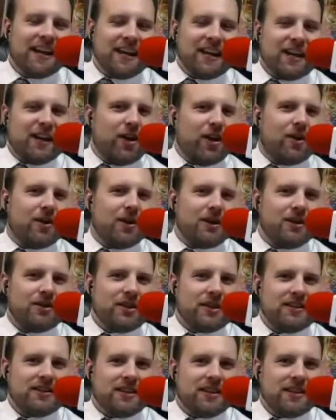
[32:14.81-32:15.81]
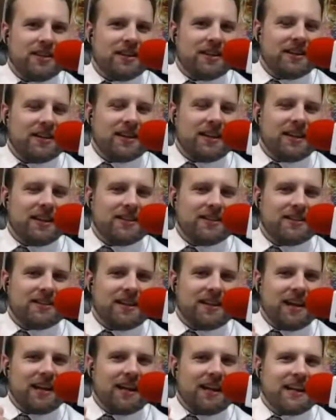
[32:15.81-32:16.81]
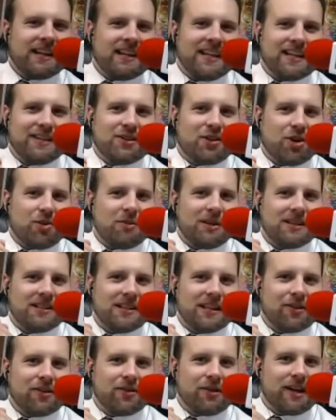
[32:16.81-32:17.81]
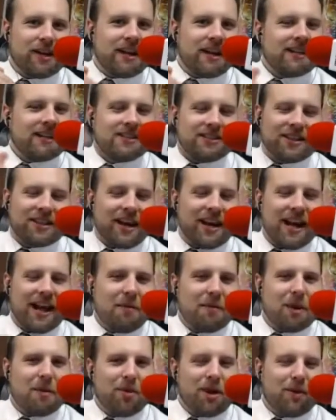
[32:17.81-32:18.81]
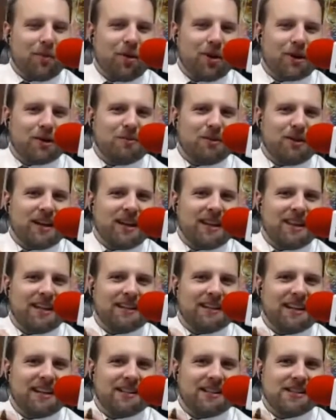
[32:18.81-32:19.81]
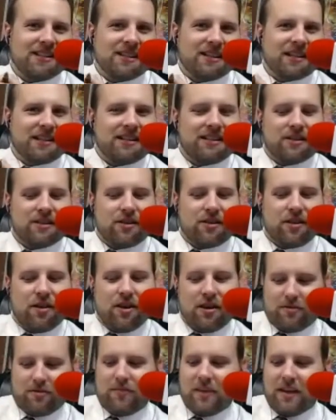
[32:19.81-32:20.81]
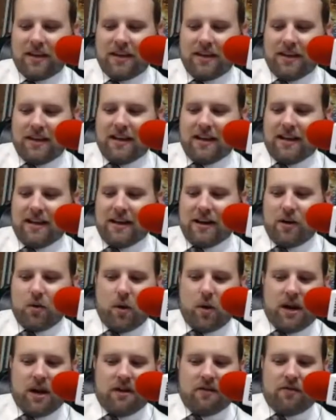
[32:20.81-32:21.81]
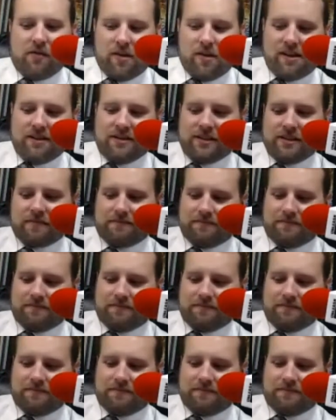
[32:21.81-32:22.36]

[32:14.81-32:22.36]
It's just I like that term, accelerate. That's kind of how my brain works, but I think that's an awesome way to phrase it.